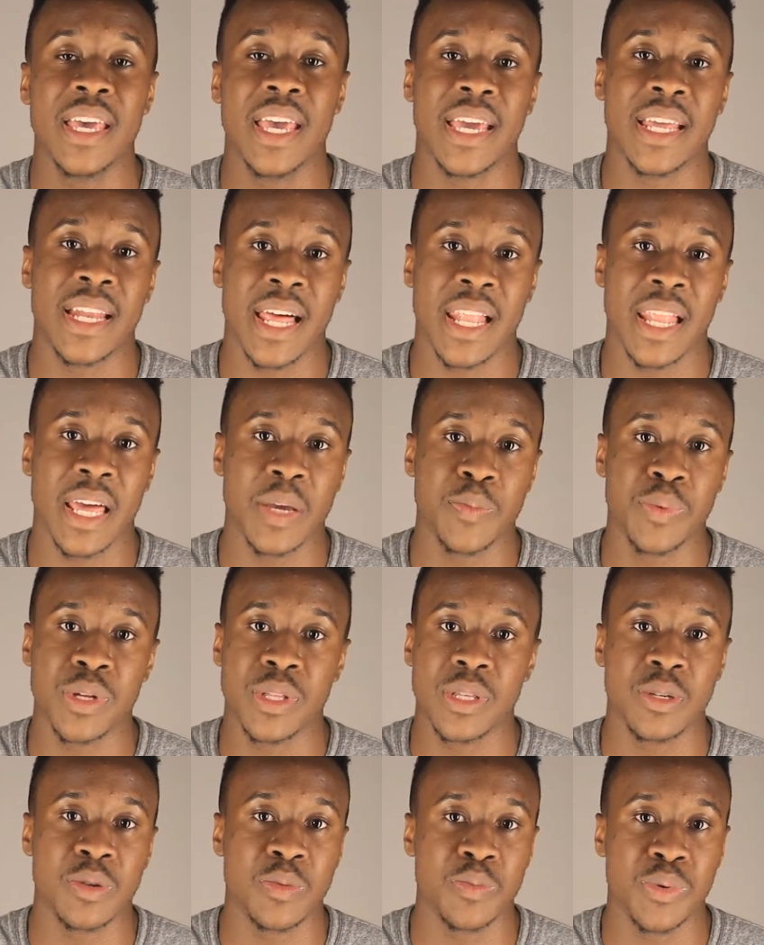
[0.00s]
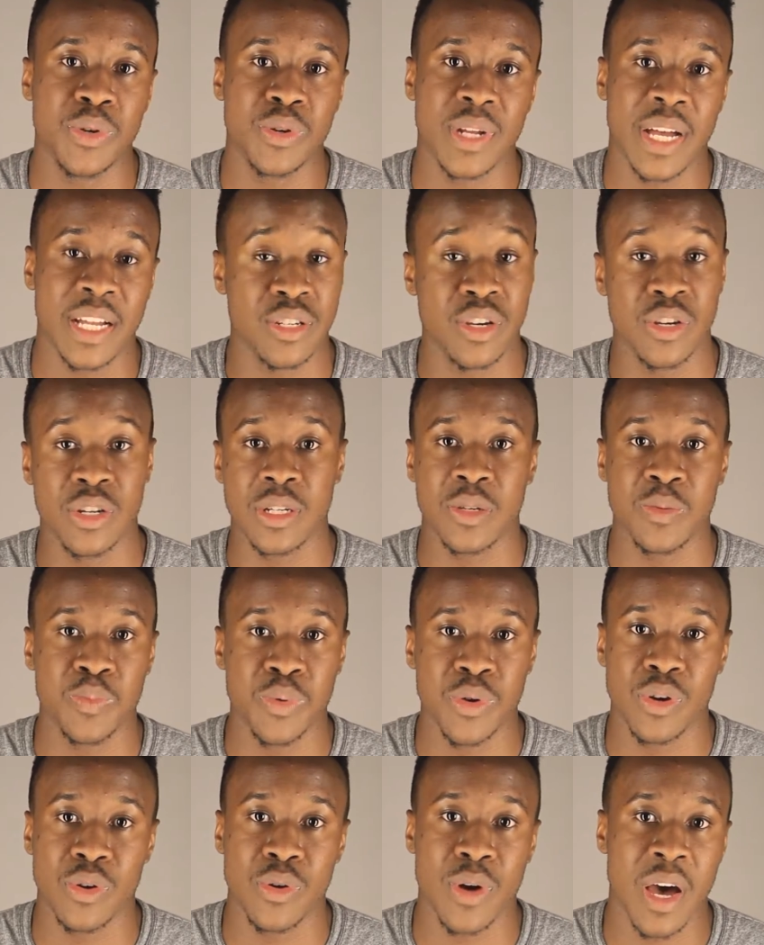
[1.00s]
And I like I turned the
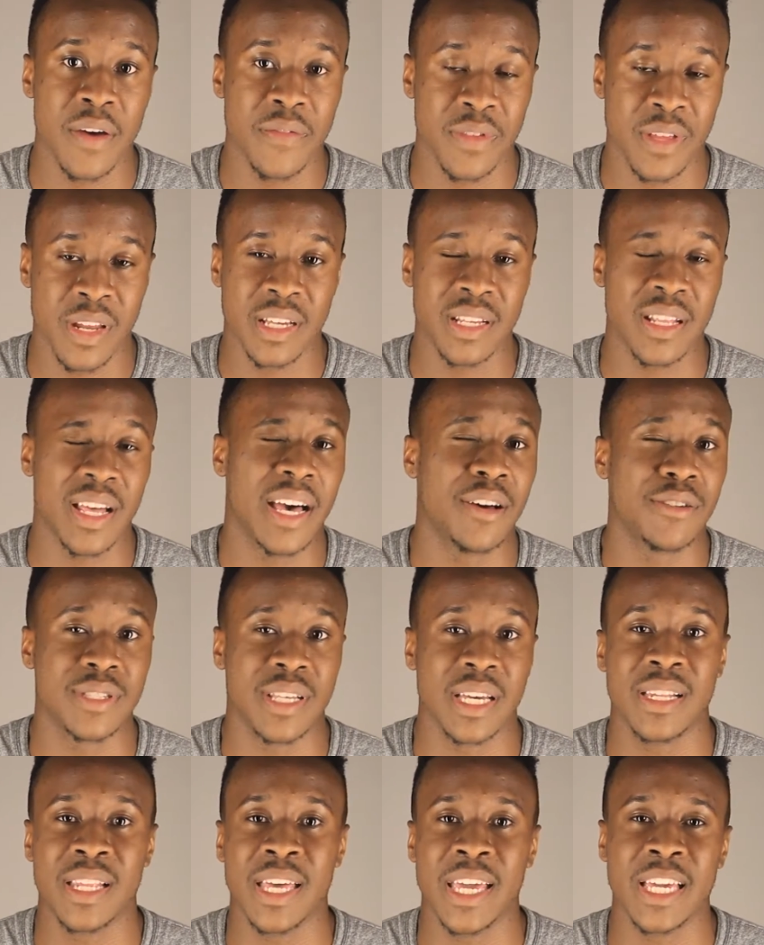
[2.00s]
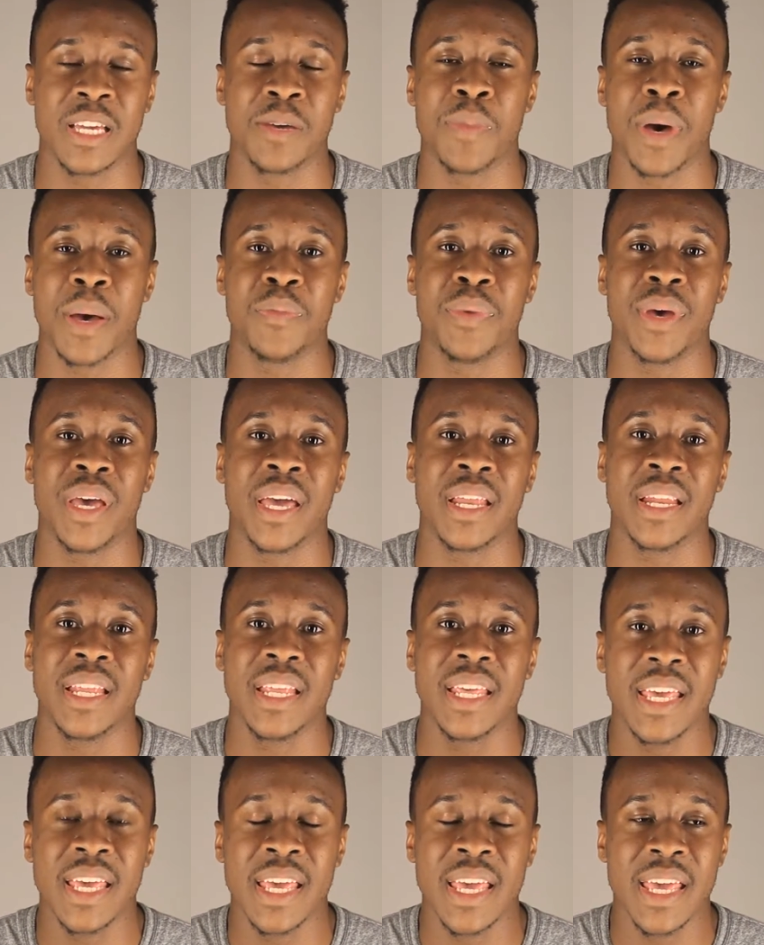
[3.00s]
computer off, and then I was like laying in my bed.
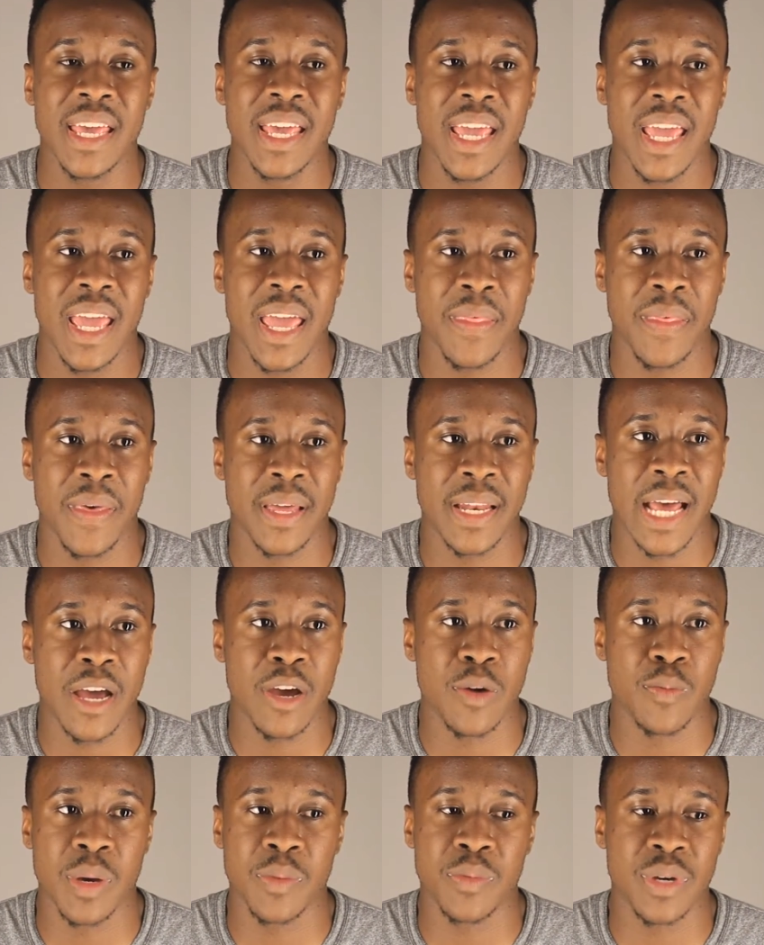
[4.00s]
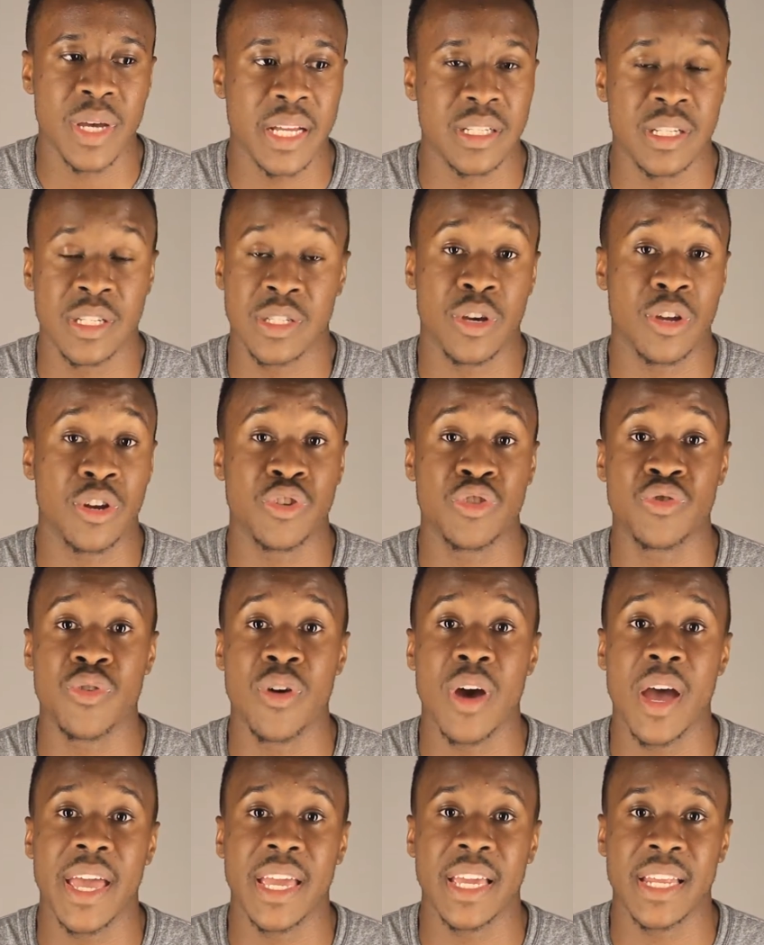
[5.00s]
And then I remember I just started
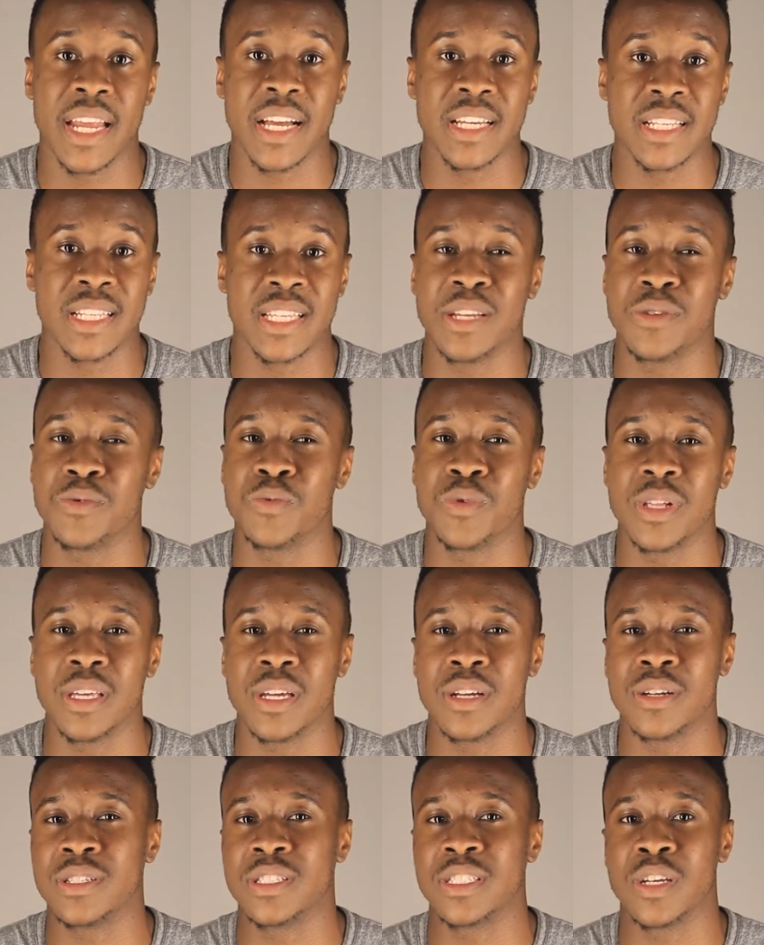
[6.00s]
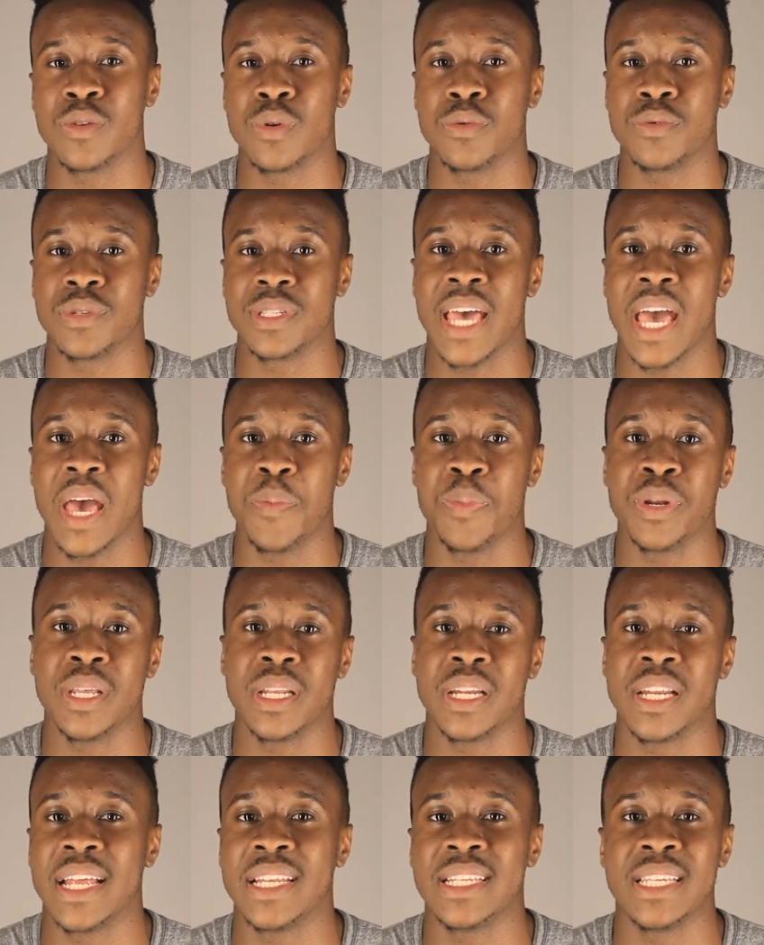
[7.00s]
crying, and I didn't really understand what was
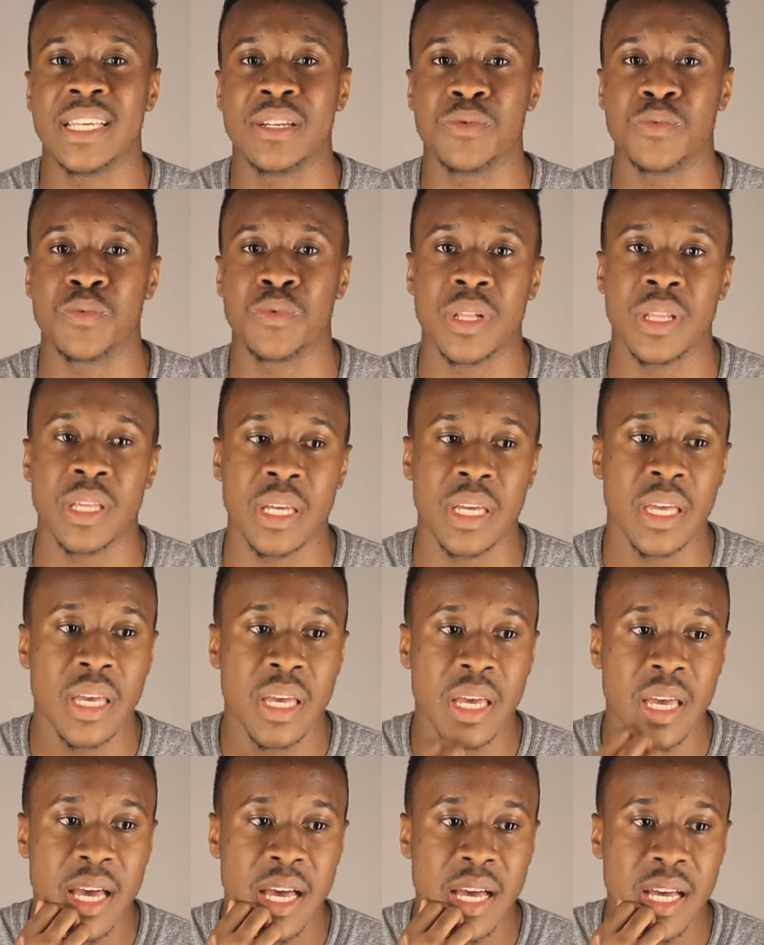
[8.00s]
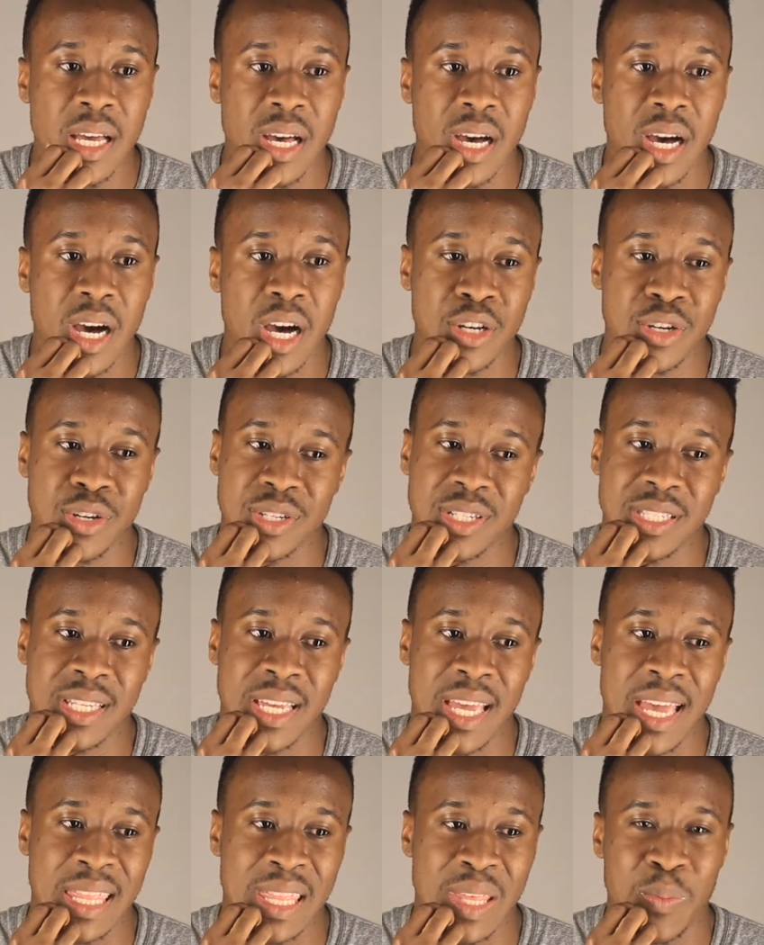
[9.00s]
happening, and I didn't really
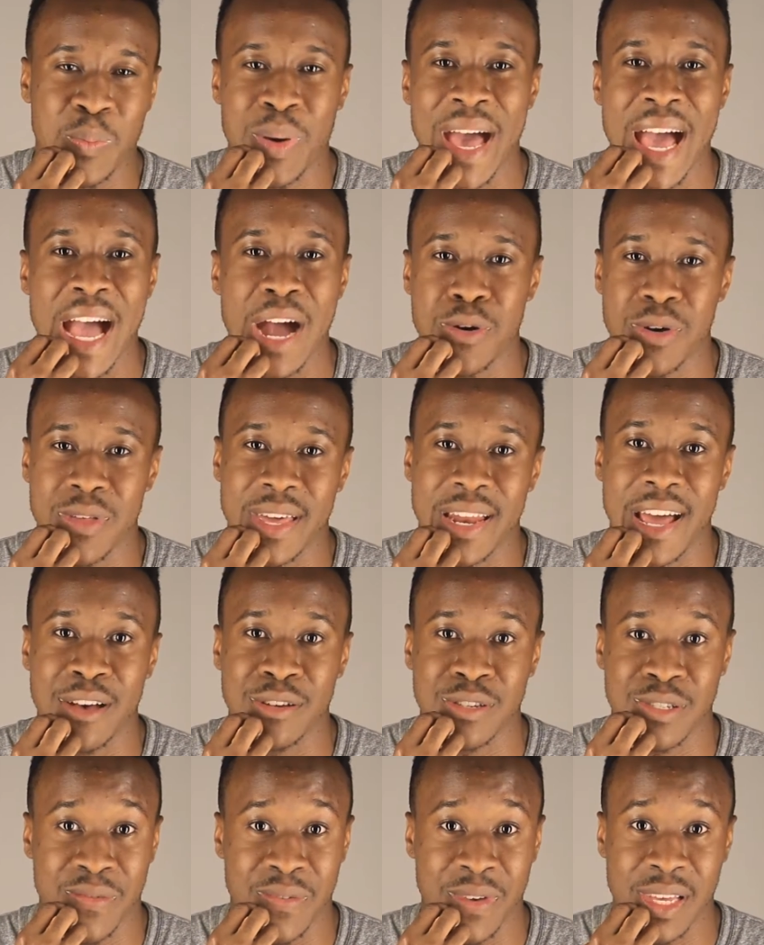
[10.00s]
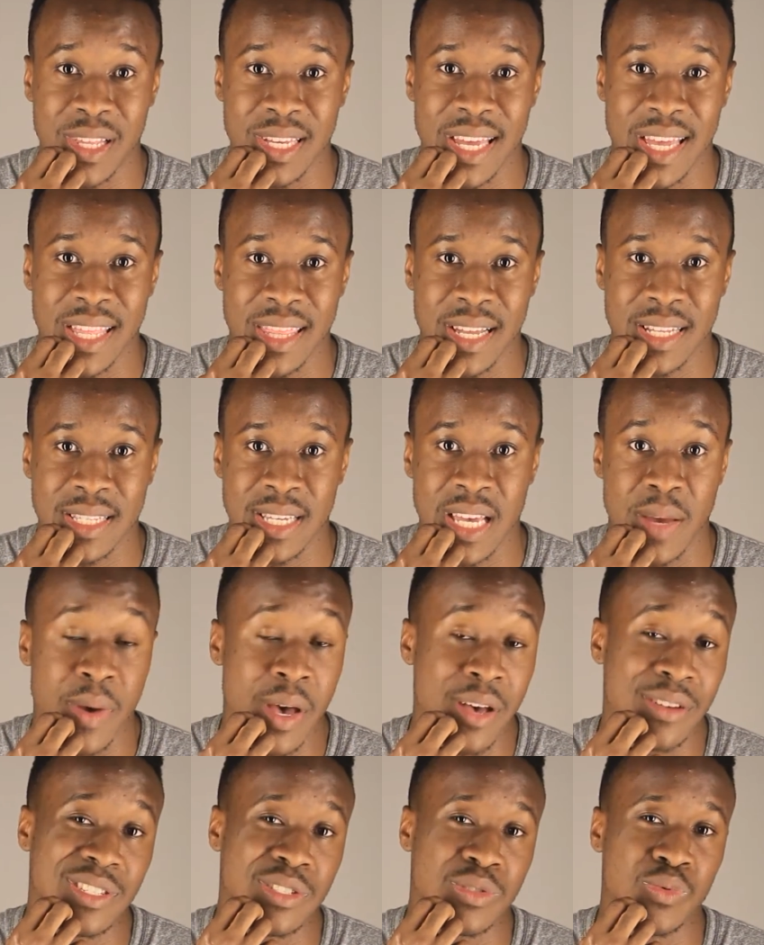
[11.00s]
understand the power that I was feeling at that time.
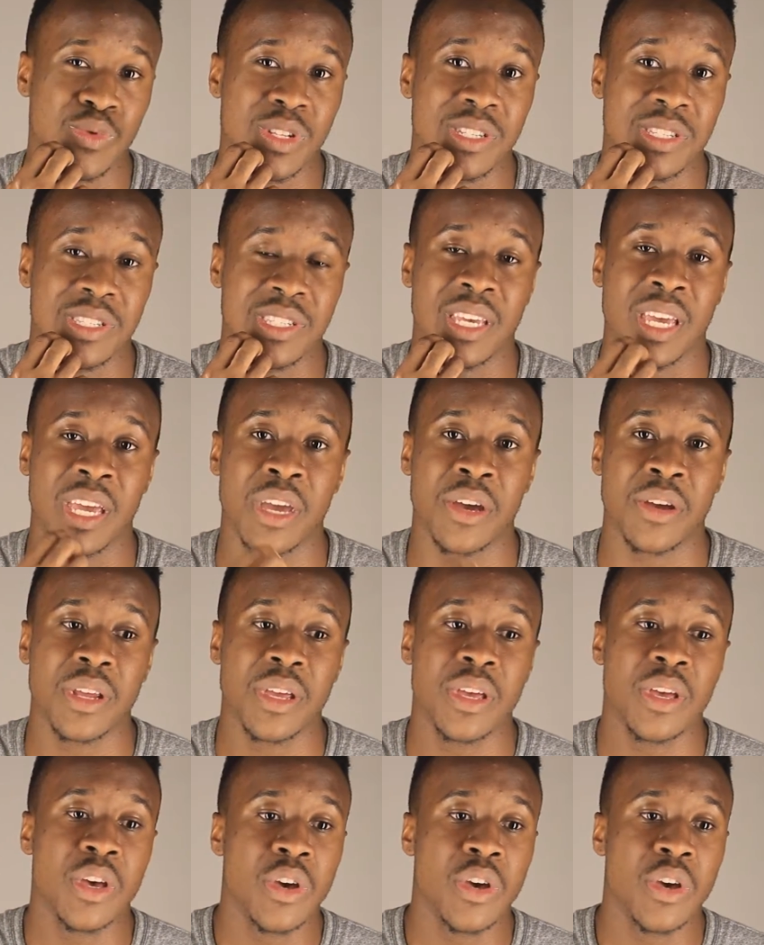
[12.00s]
I was just really scared.